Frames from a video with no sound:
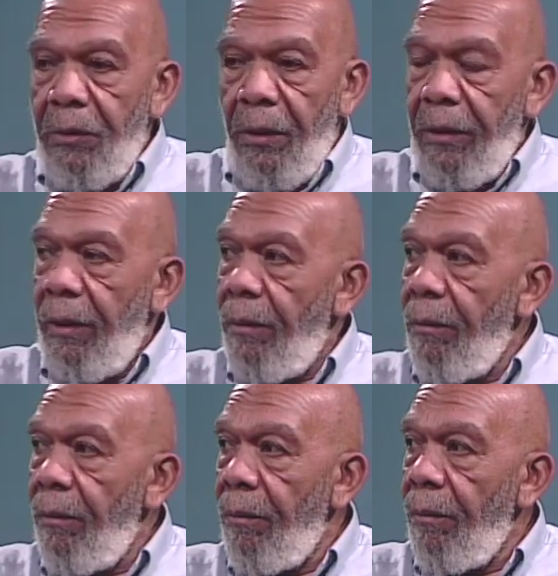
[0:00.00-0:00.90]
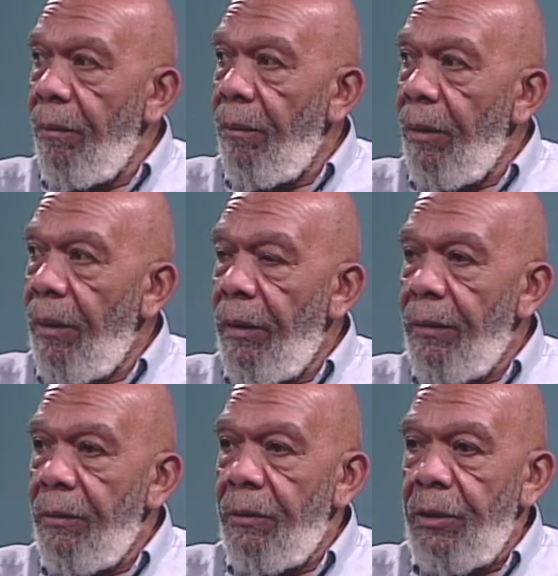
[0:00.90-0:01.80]
talking,
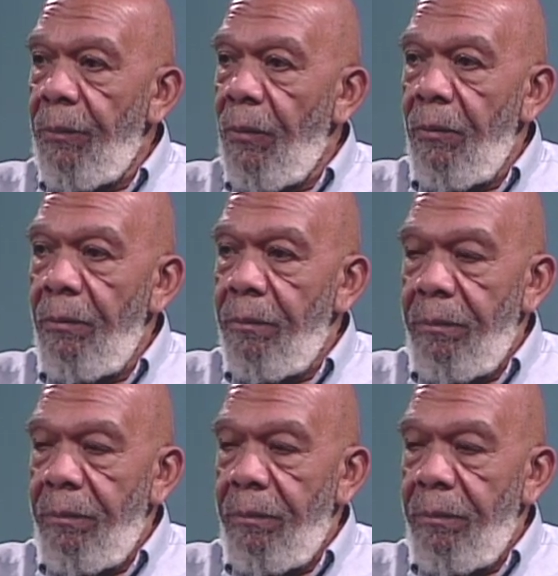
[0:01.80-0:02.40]
and she won't,